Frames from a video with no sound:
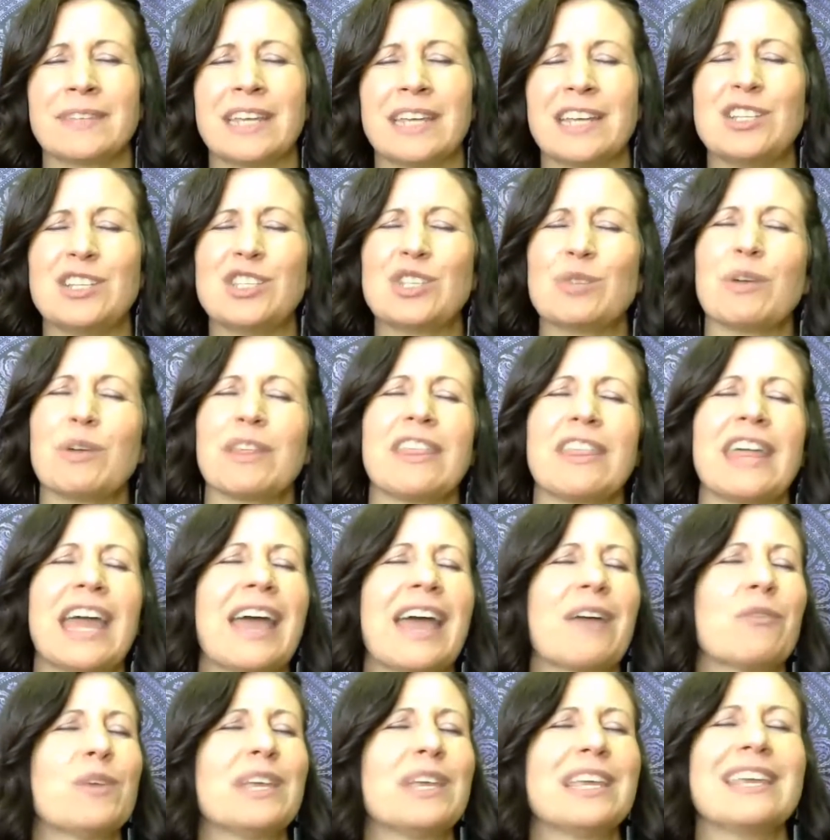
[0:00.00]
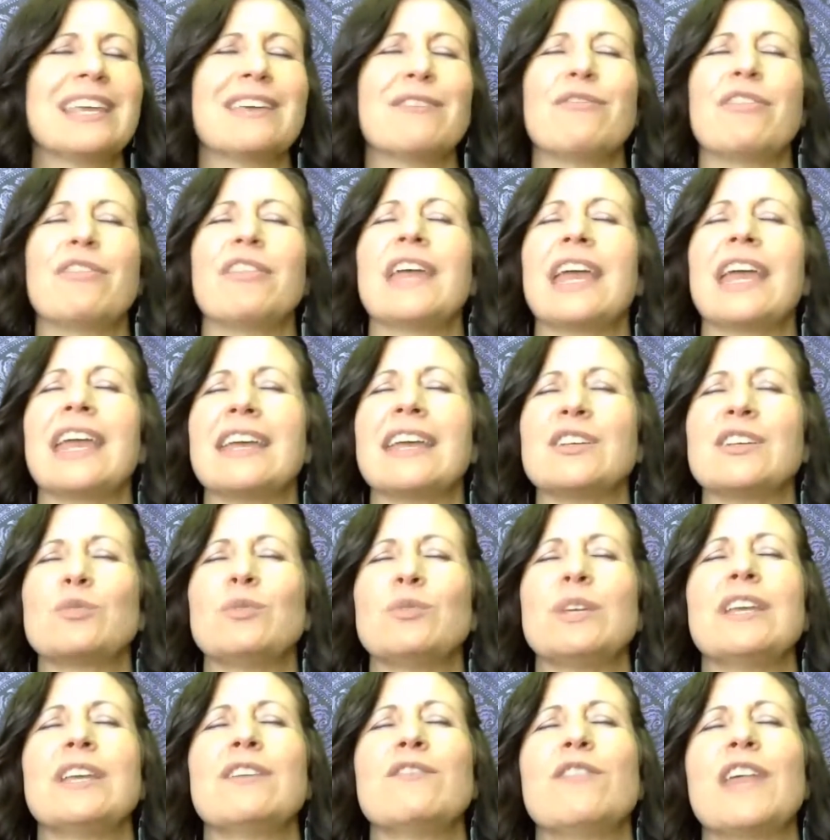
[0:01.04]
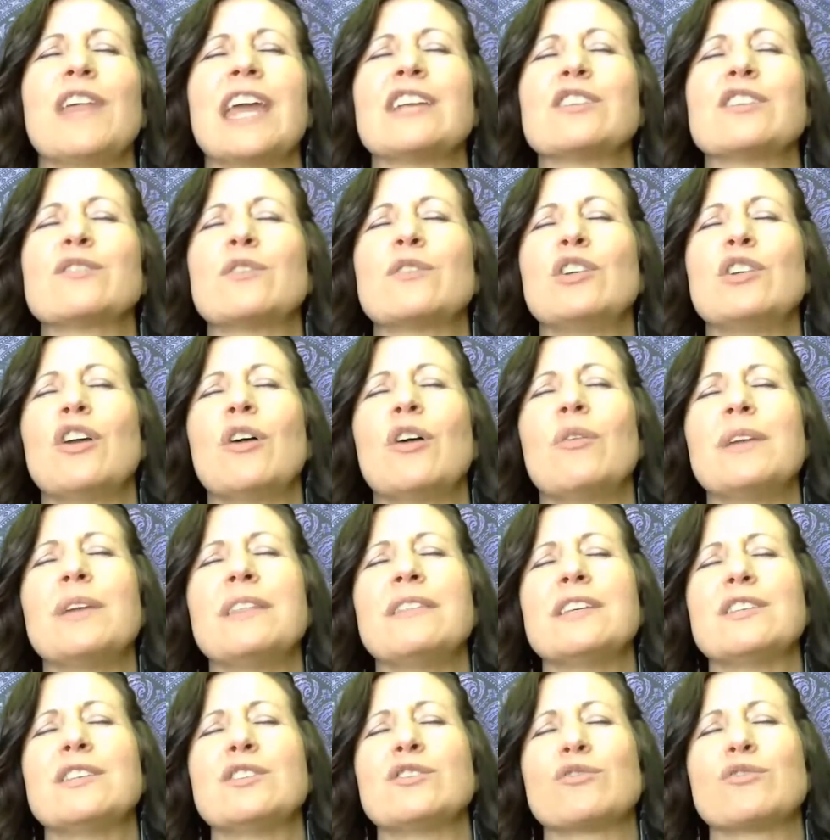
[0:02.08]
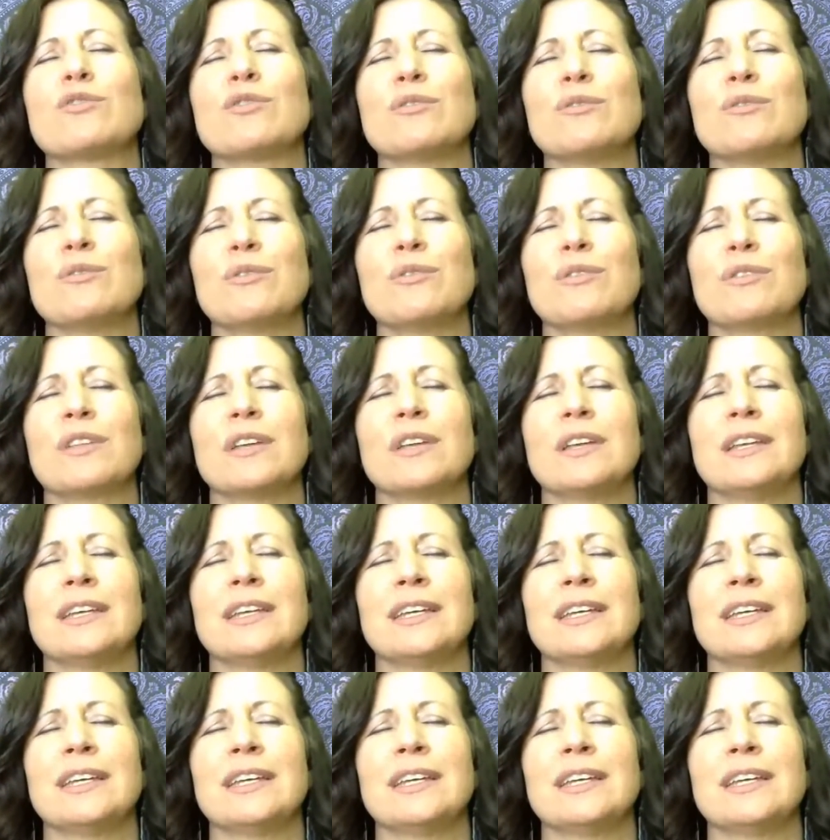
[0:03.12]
And so with that, we give thanks. We give thanks for knowing this truth.